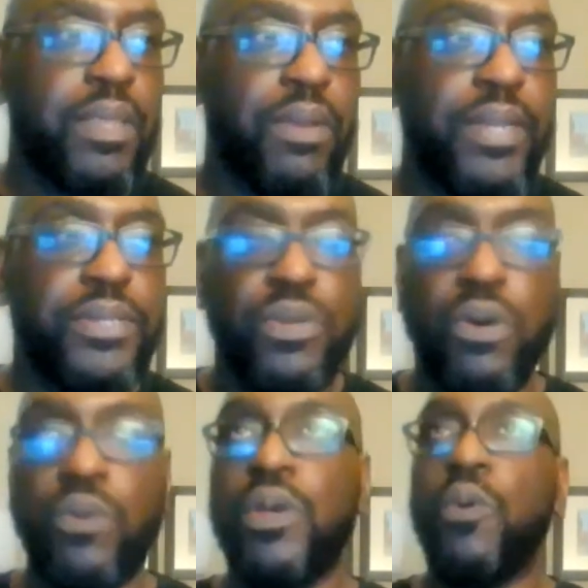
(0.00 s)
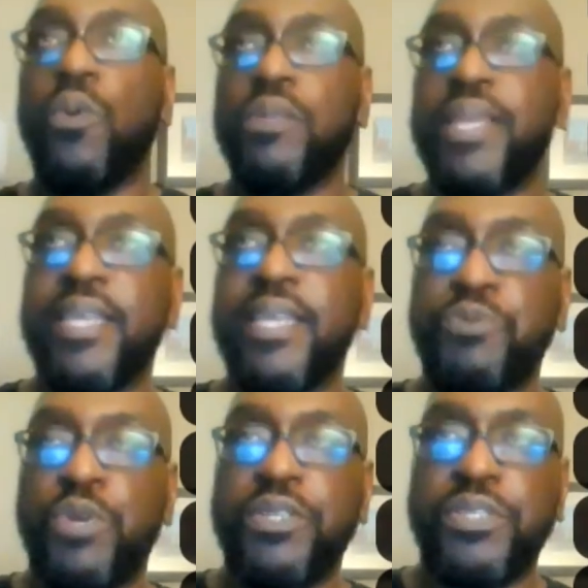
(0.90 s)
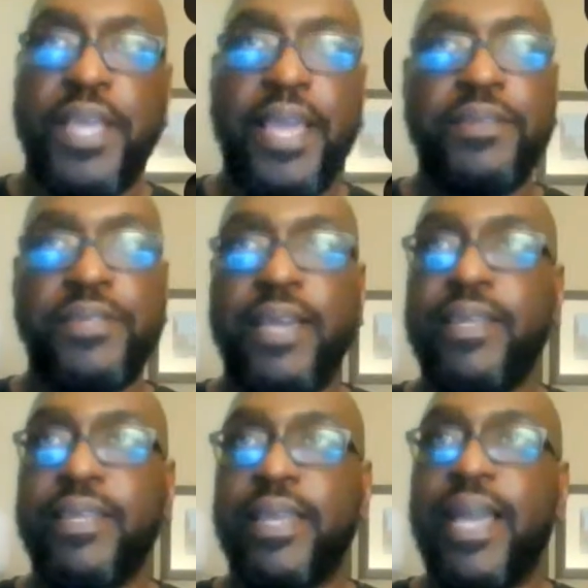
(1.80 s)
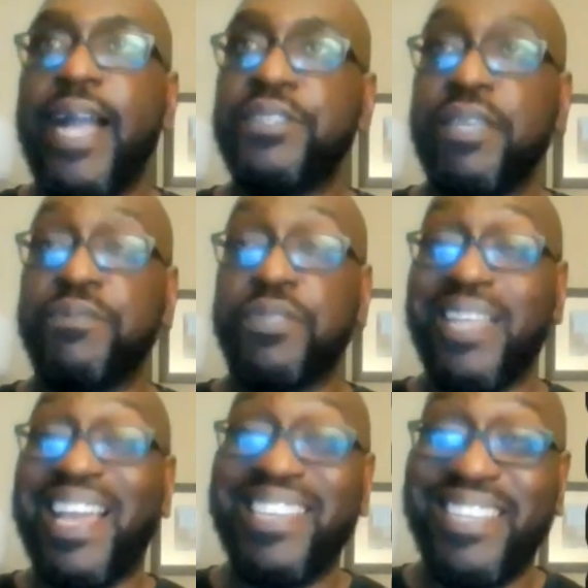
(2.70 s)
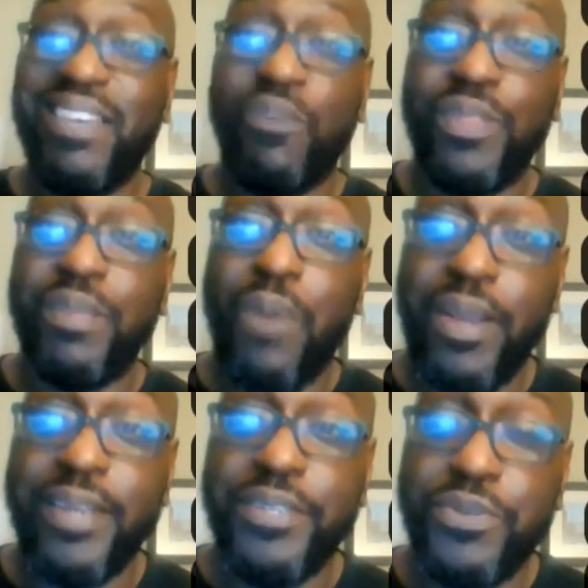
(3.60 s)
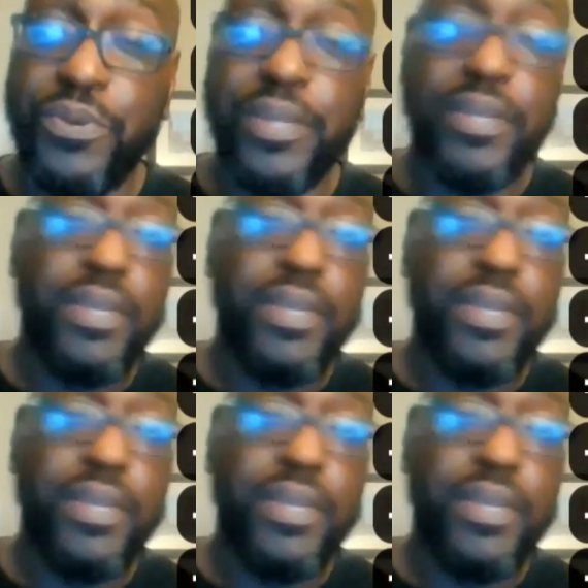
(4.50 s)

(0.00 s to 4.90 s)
All right. So one of the main things we want to understand is that it actually gives us an idea of what the market is doing